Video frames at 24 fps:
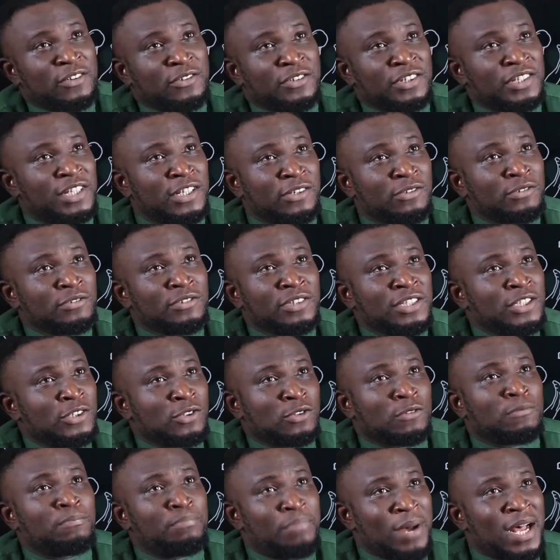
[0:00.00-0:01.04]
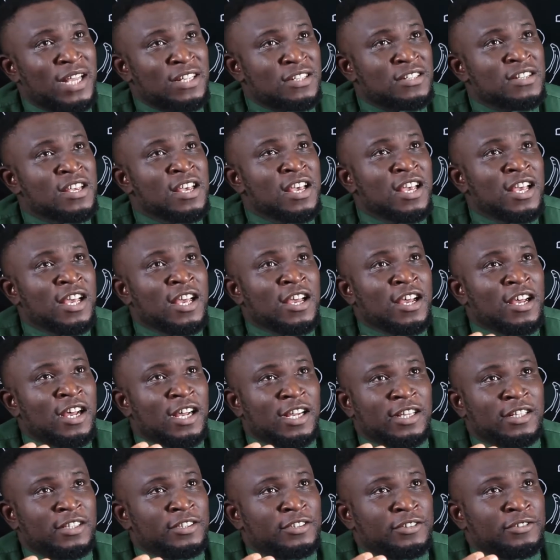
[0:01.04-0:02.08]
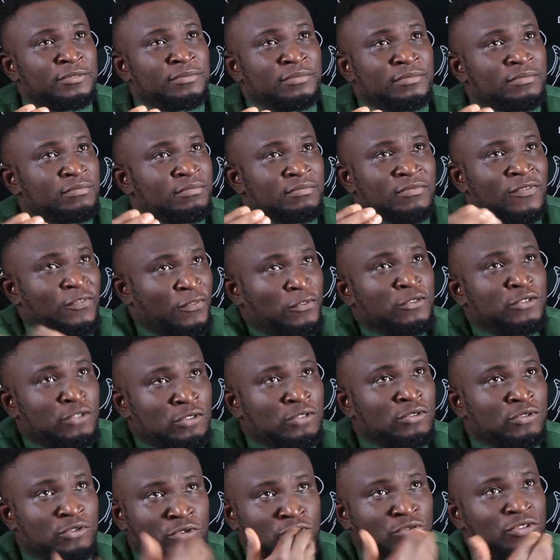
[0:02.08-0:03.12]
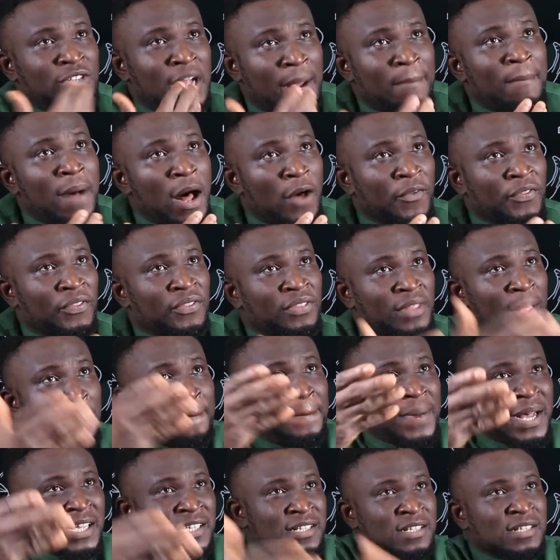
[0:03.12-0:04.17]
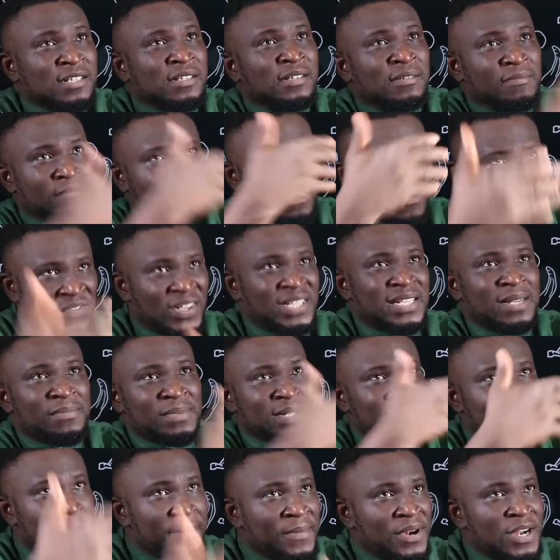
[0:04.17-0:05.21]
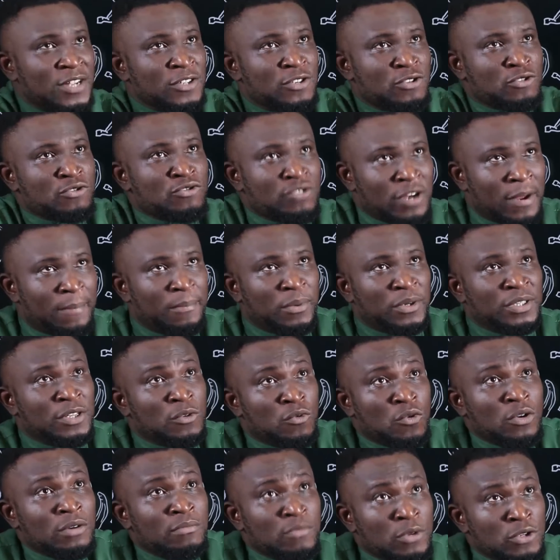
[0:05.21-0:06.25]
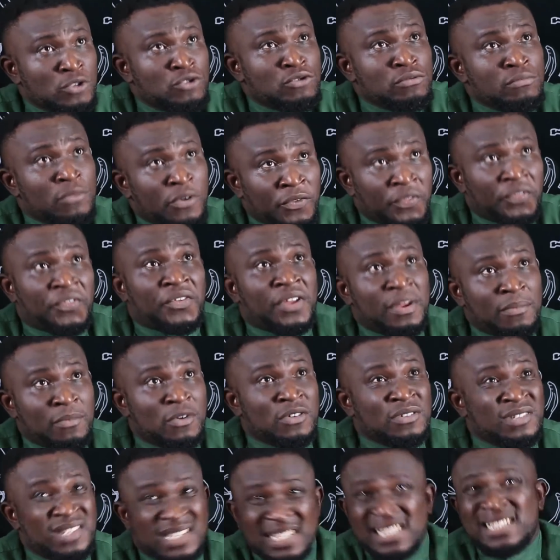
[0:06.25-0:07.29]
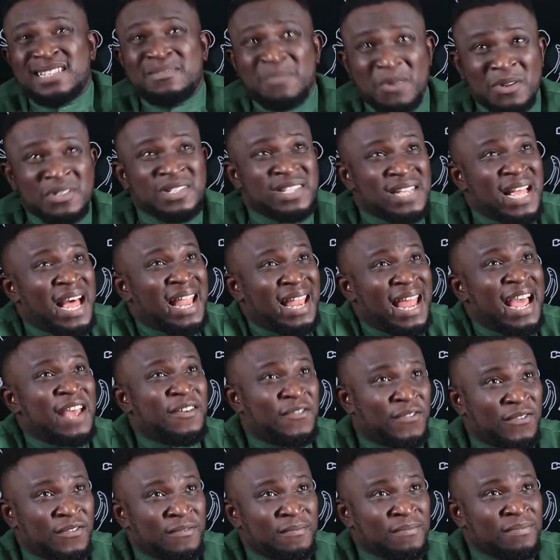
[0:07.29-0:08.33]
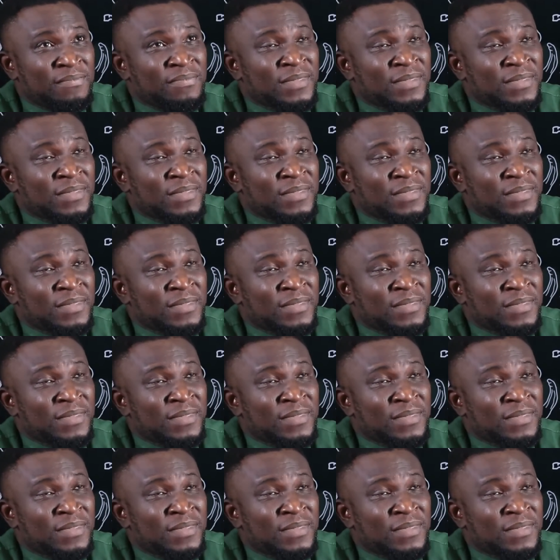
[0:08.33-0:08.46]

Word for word: unit, they don't need to pass food through their mouth. They pass vitamins and minerals through their body. 1 month, 2 months, 3 months, 6 months, they are alive.